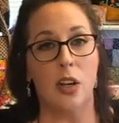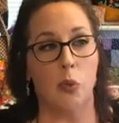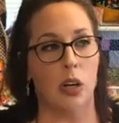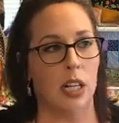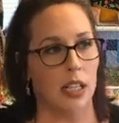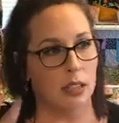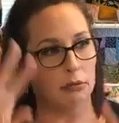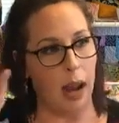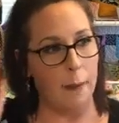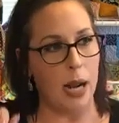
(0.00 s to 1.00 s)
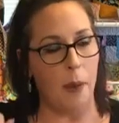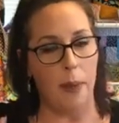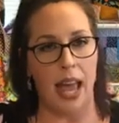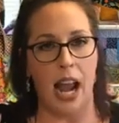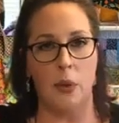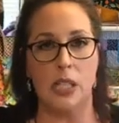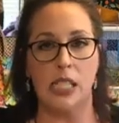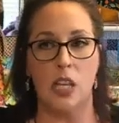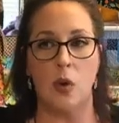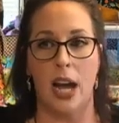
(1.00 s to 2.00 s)
let it. We're gonna wrap it up, and I will
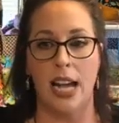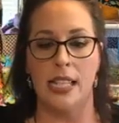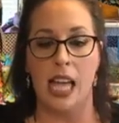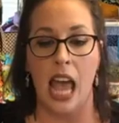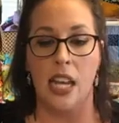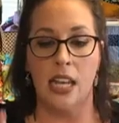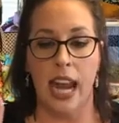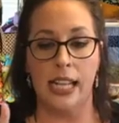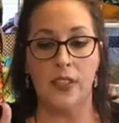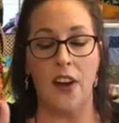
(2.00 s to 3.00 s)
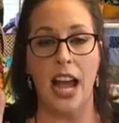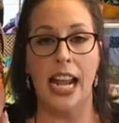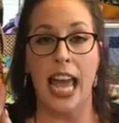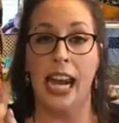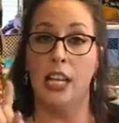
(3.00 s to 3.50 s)
see you guys next Friday.